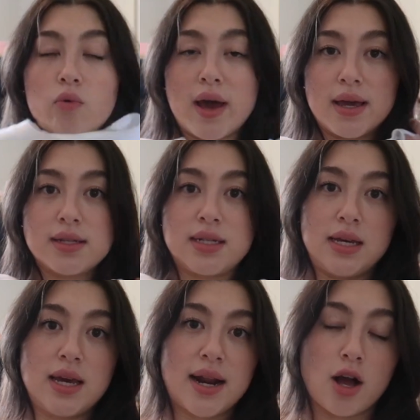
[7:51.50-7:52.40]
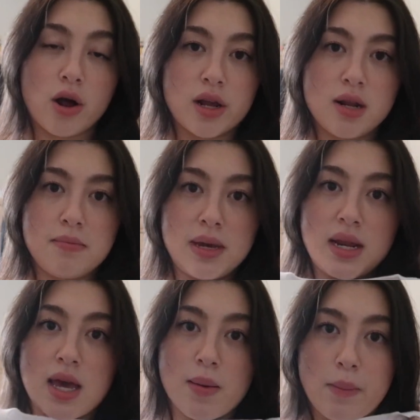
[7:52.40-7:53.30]
white tee, and I got it in a
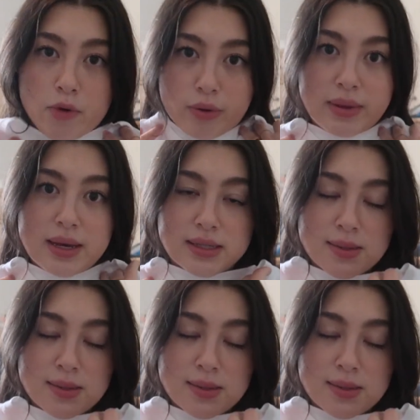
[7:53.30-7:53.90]
medium. I'm normally a